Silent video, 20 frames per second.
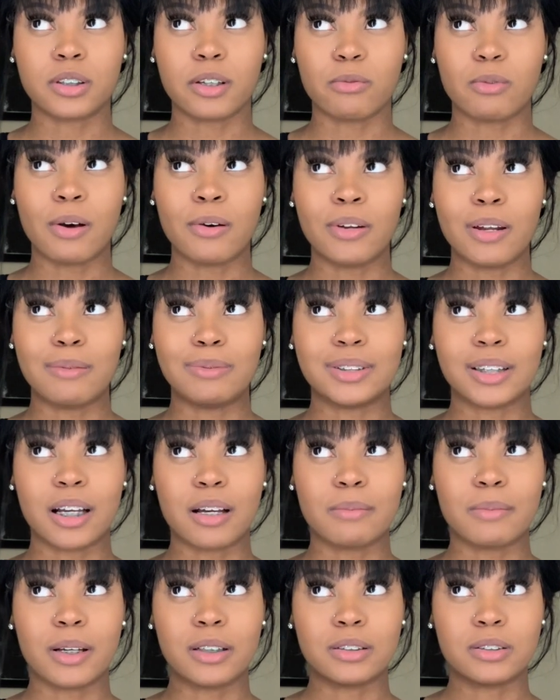And why would I be
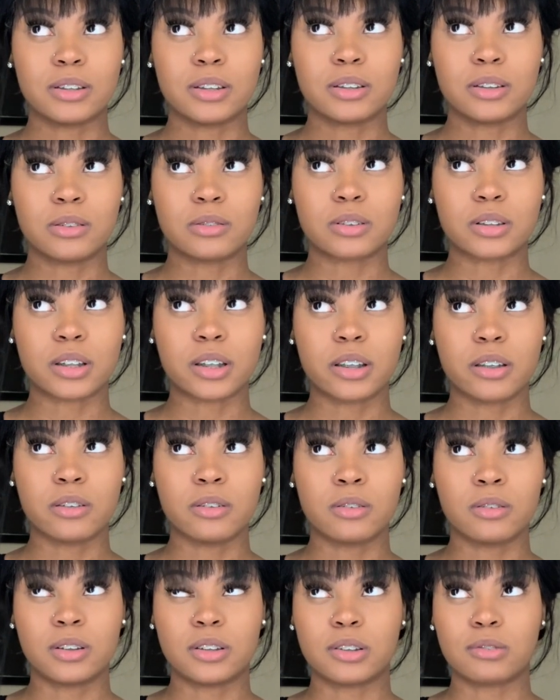talking about Tilted
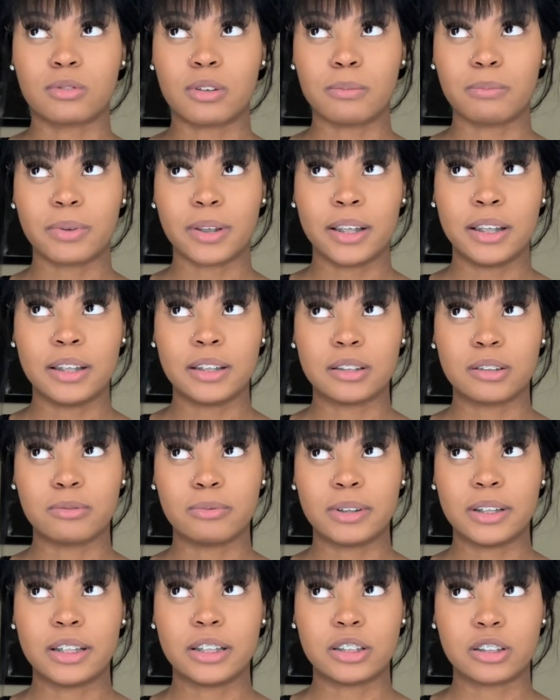Kilt and Twin Peaks
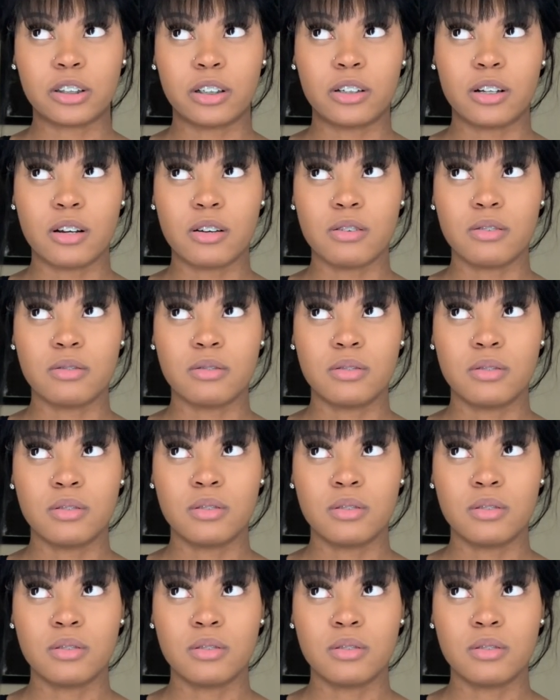with this shirt on?